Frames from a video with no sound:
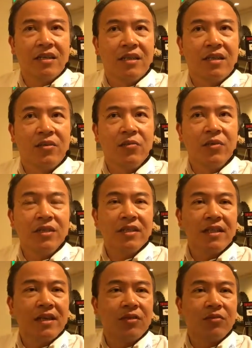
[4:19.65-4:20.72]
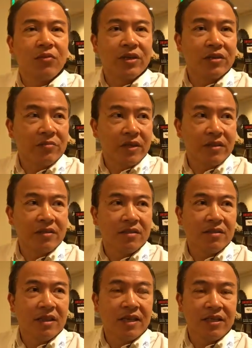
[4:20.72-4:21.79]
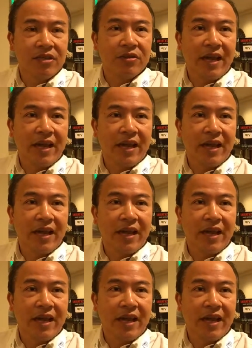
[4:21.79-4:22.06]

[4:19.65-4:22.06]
the reason I don't recommend that you